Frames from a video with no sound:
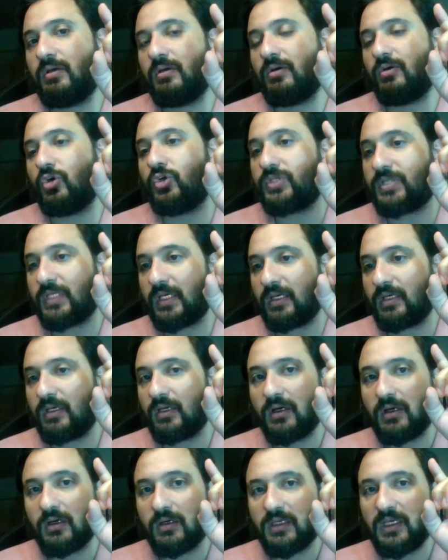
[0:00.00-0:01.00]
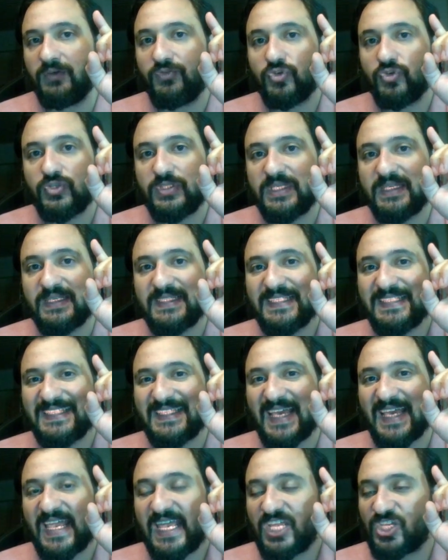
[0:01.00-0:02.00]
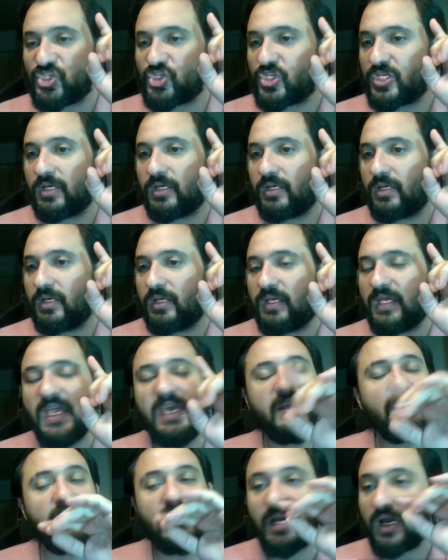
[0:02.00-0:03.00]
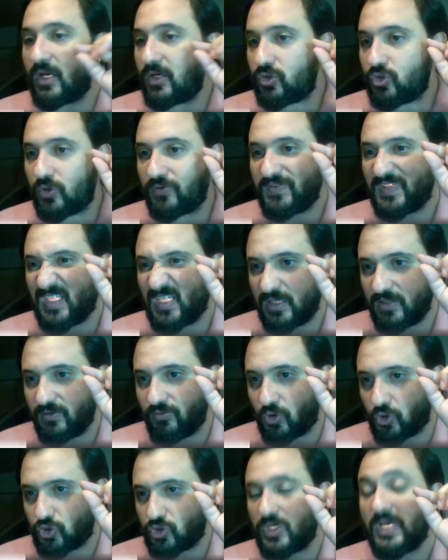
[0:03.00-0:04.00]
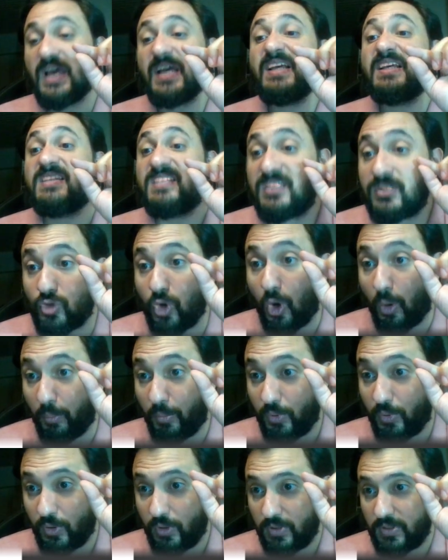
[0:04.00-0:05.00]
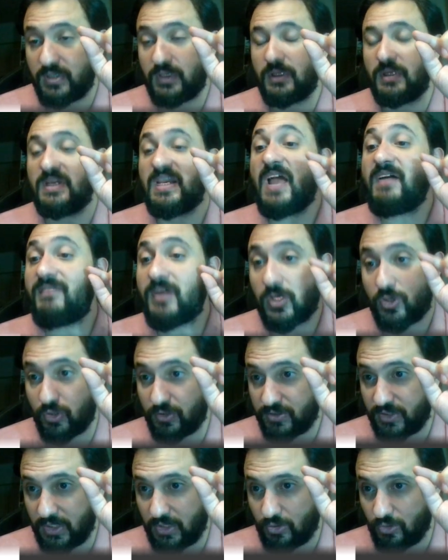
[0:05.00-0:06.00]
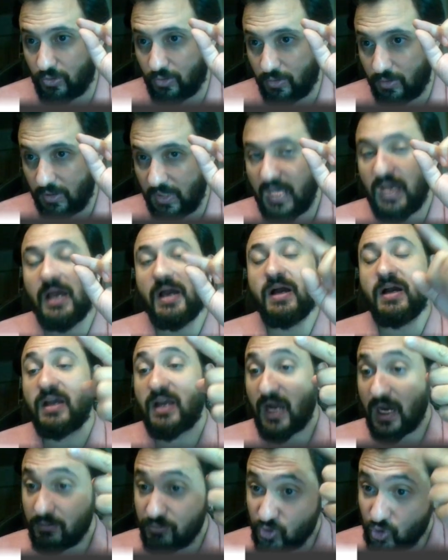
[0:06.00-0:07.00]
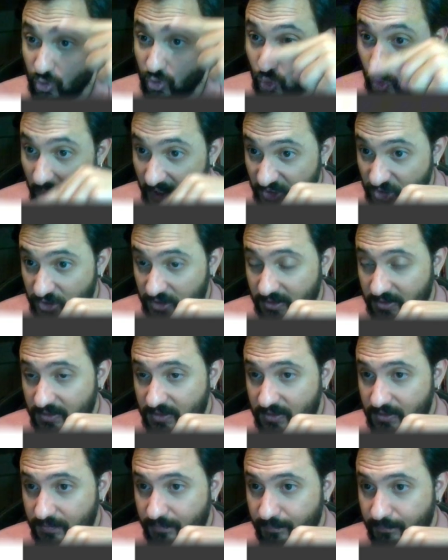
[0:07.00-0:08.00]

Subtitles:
okay, if you see stage, any kind of keyword, stop. Never continue. Come to questions.